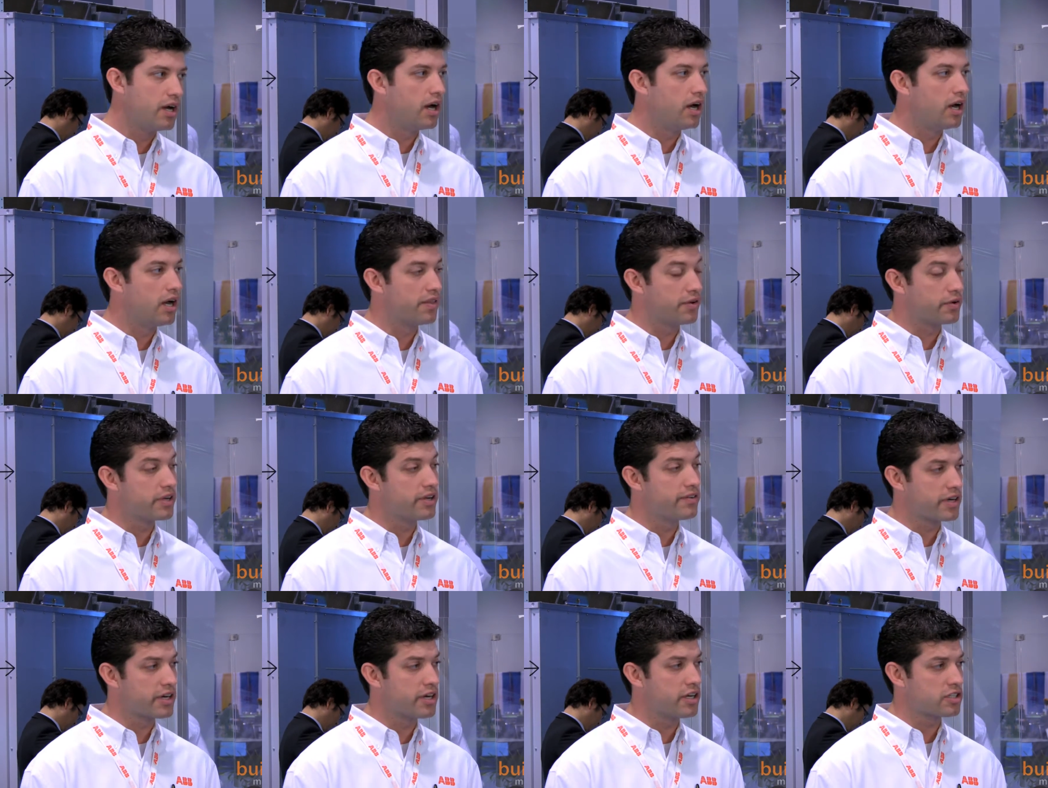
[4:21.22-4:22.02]
Uh, that'll
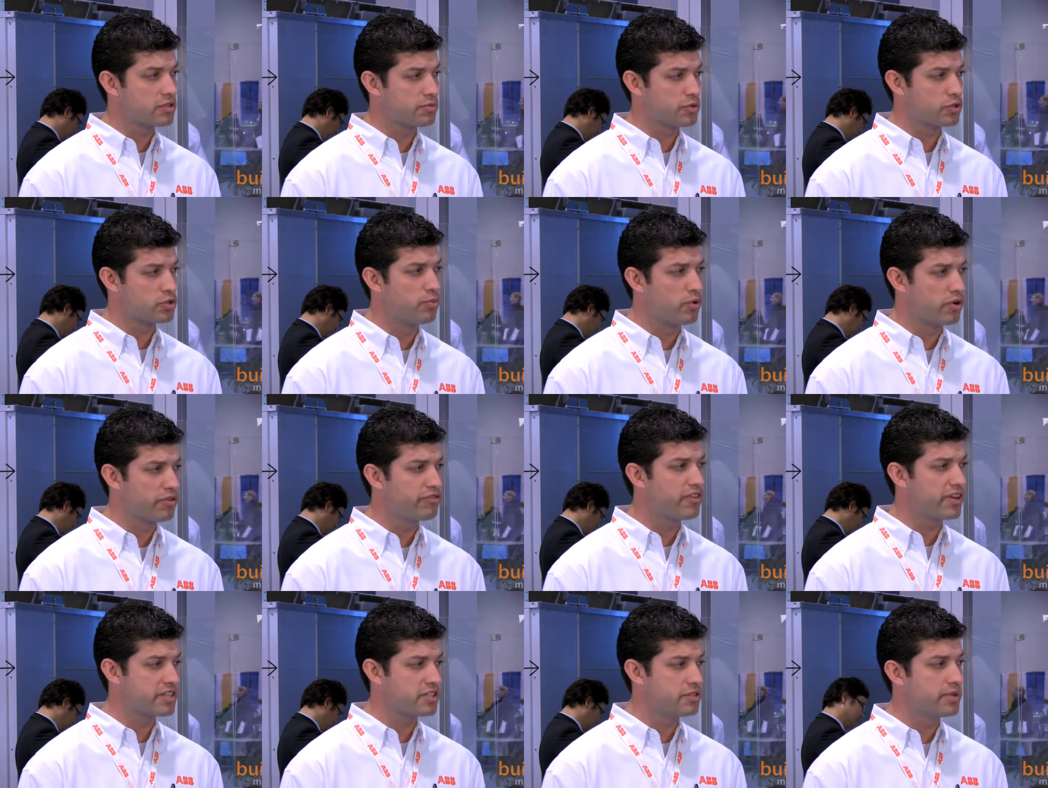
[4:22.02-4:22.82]
give our customers more
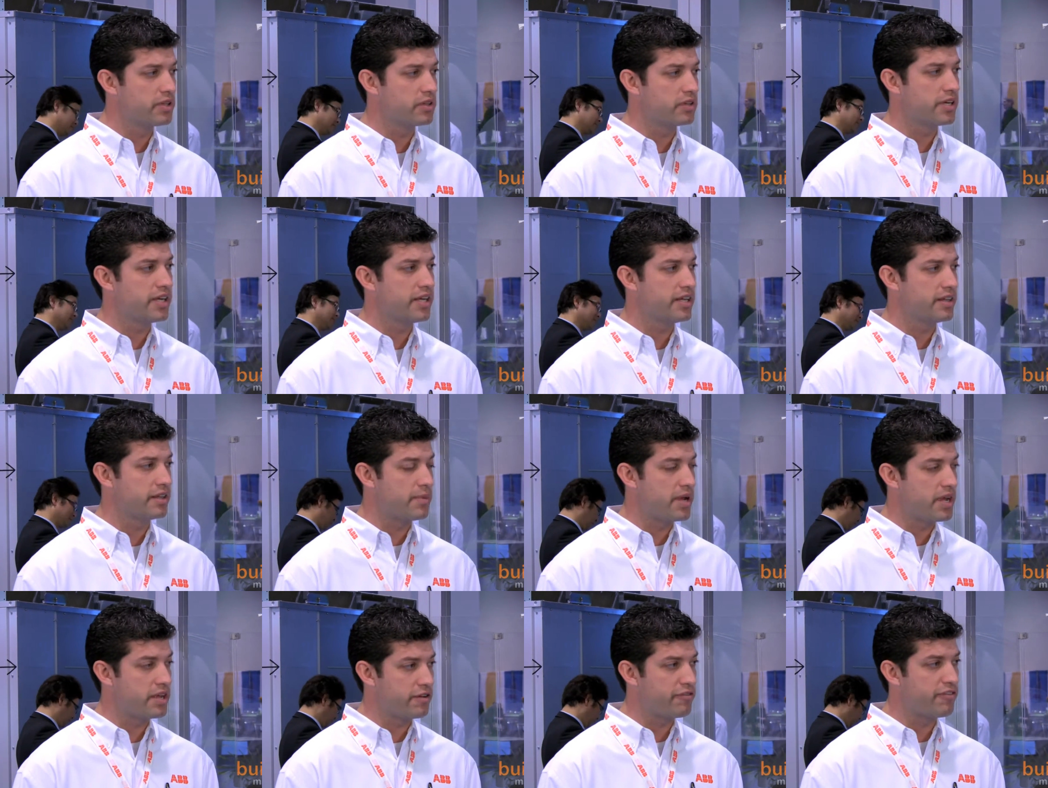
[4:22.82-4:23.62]
flexibility in
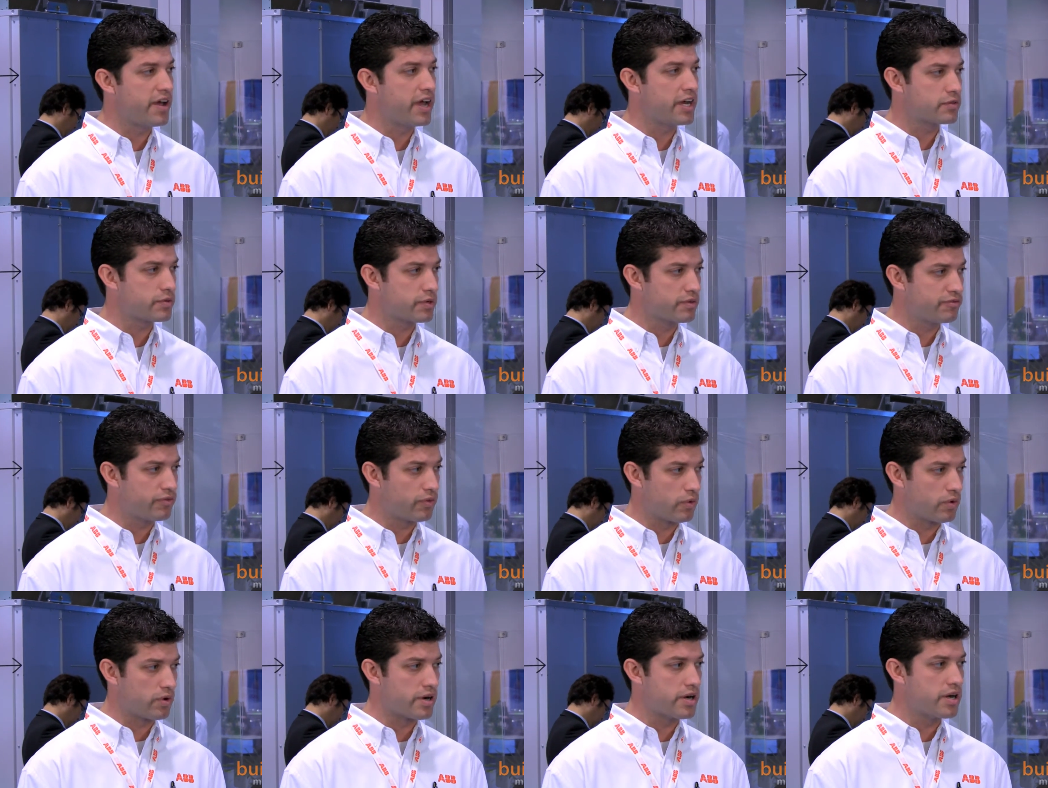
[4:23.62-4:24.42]
the manufacturing
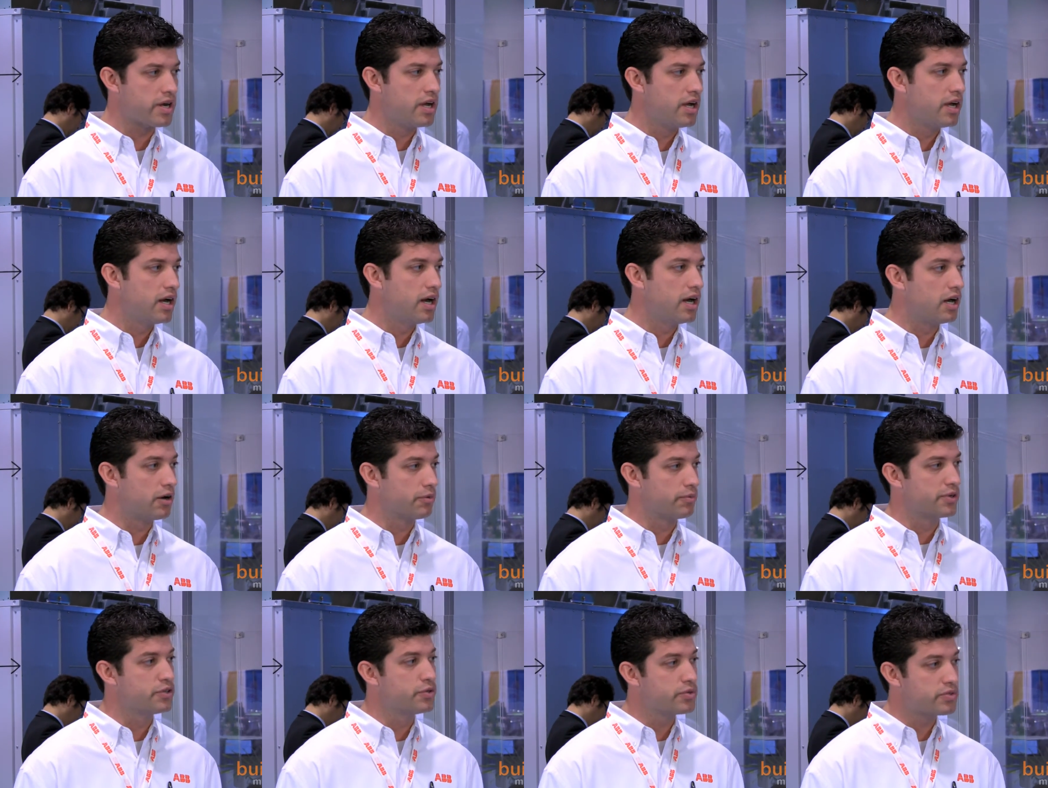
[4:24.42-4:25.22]
floor,
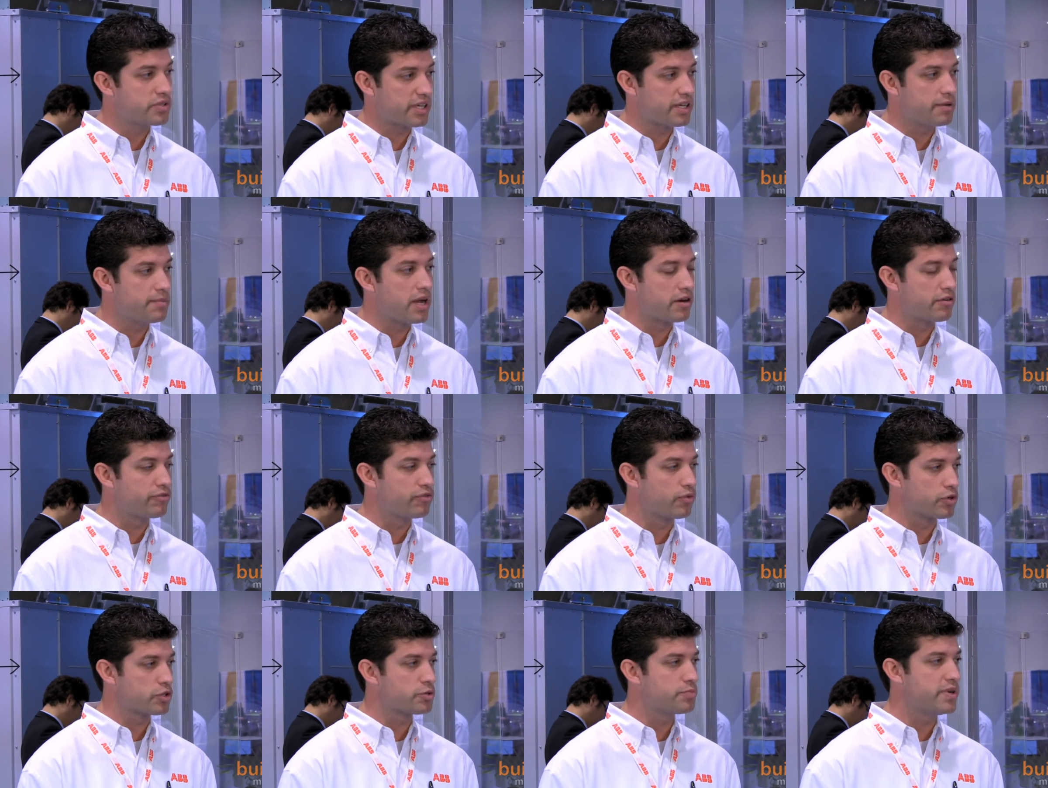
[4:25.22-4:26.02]
uh, reducing the amount
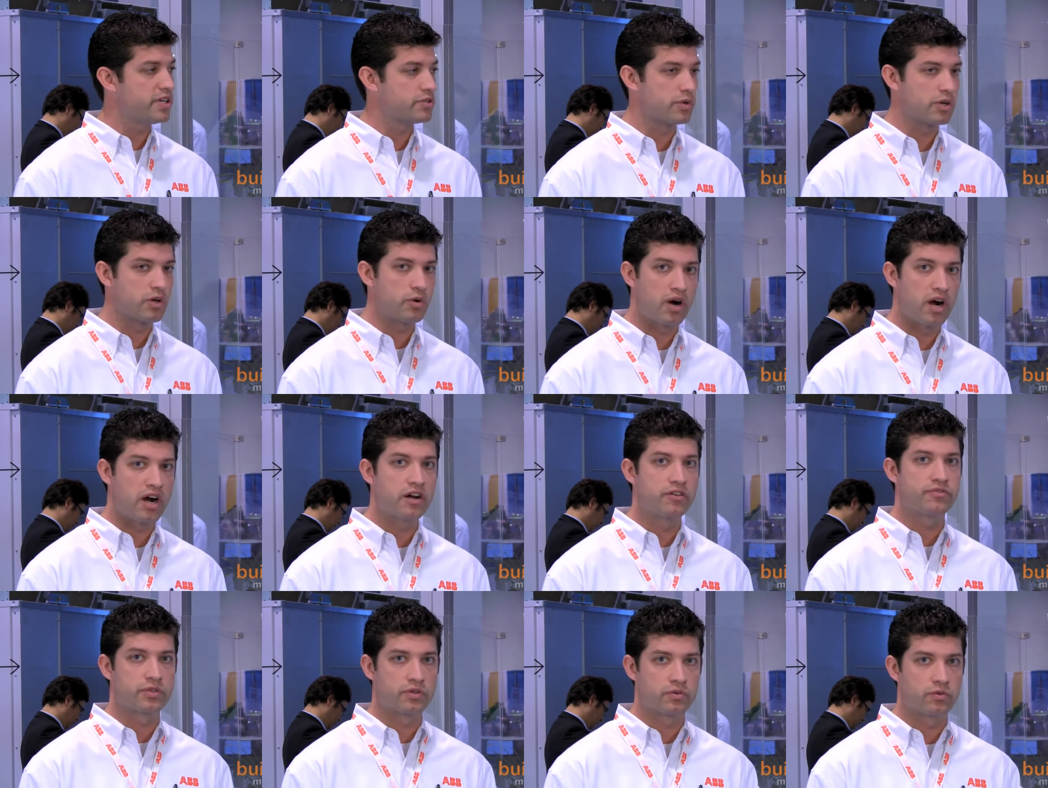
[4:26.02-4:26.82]
of floor space
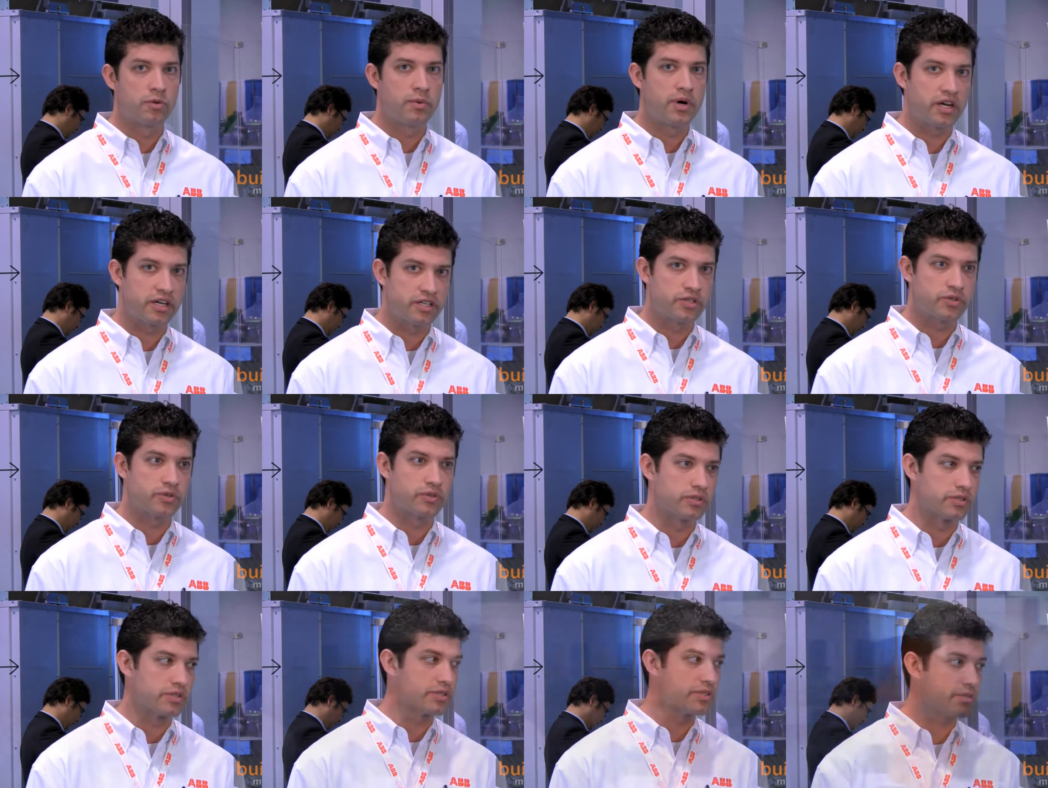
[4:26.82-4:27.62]
required for the robot
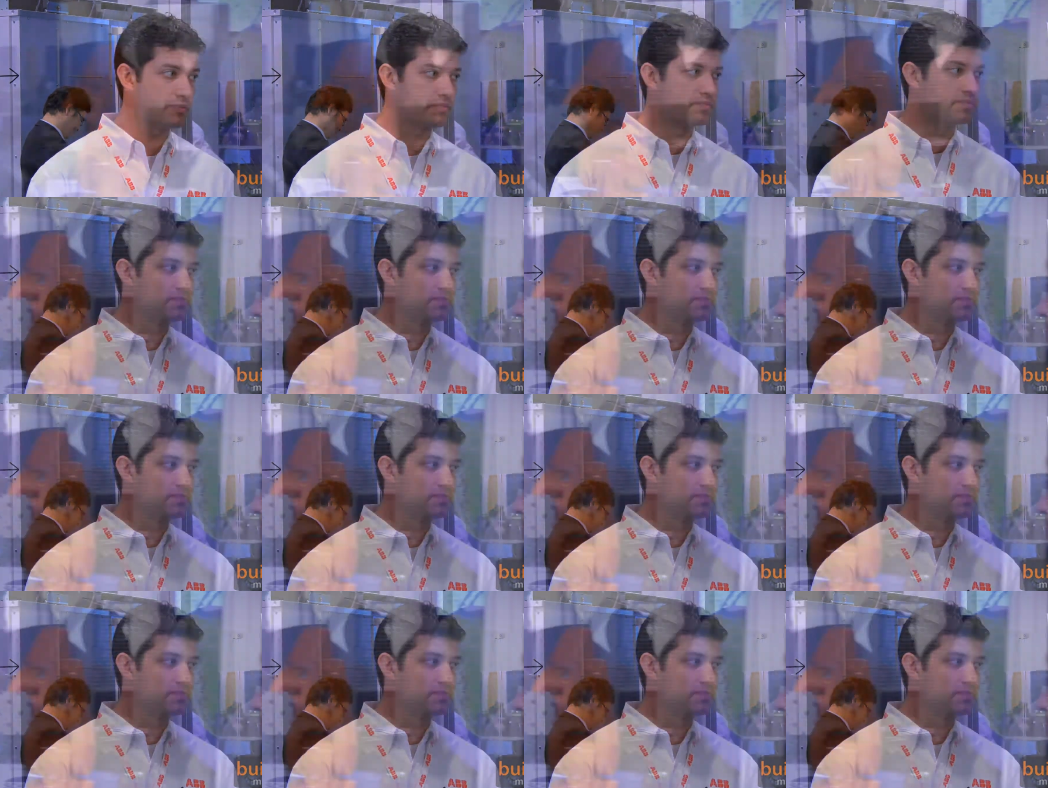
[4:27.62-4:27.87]
controllers.